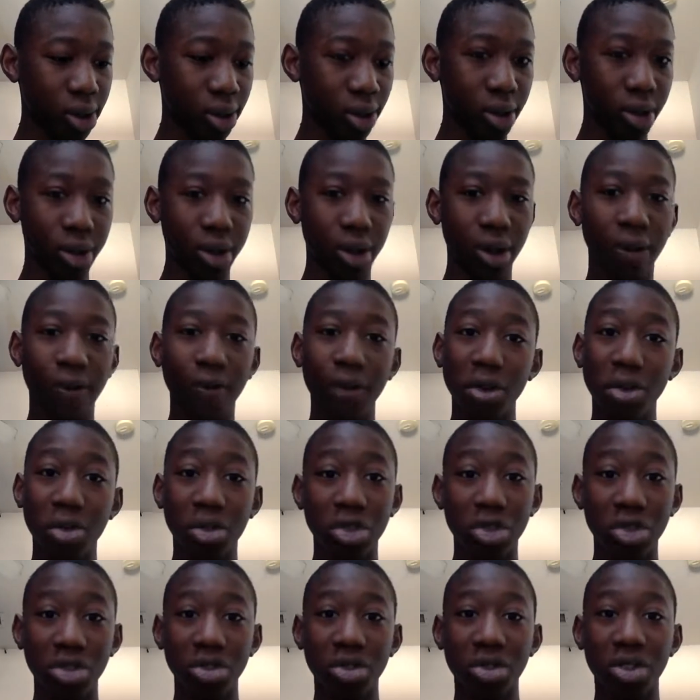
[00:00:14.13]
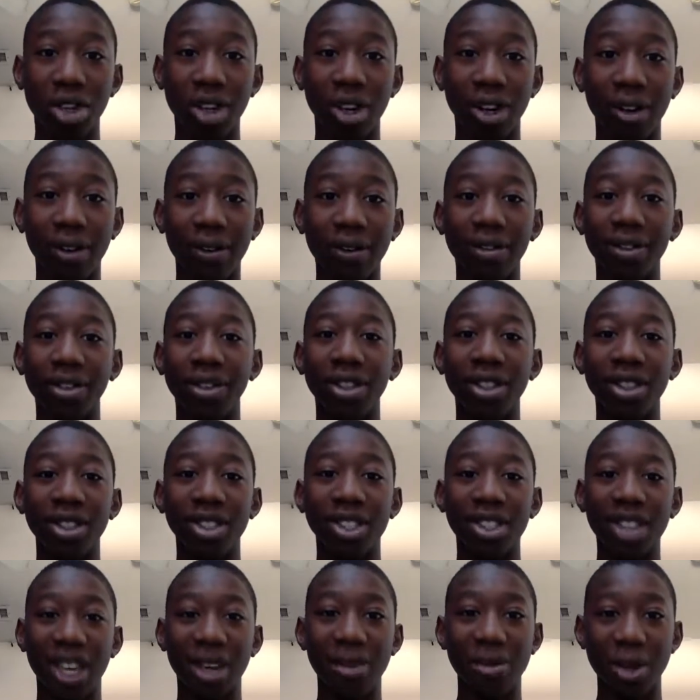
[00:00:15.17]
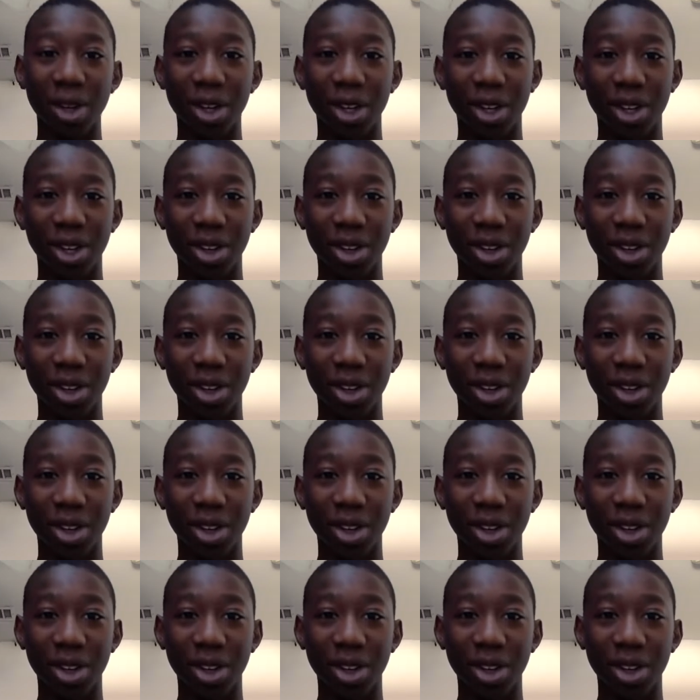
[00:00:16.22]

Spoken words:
The future of gaming.